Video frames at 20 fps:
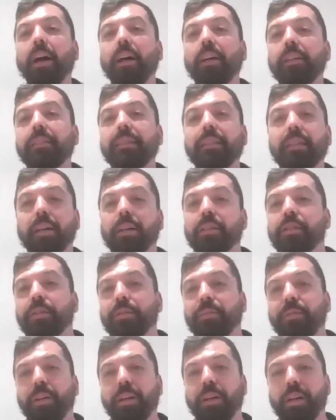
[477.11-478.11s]

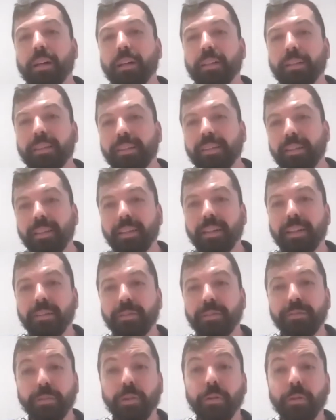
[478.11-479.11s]
untouched world uh,
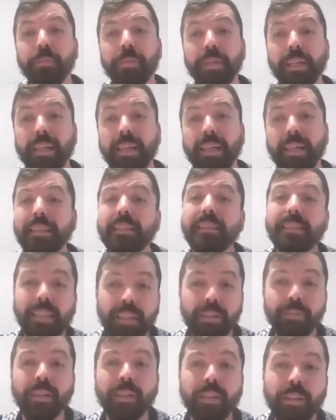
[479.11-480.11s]
for me. It's
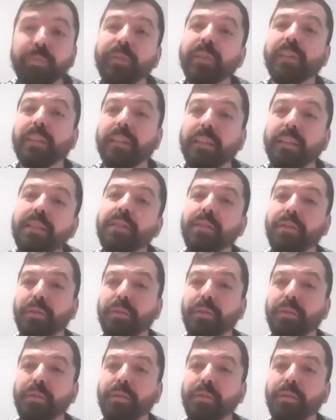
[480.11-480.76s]
even if it is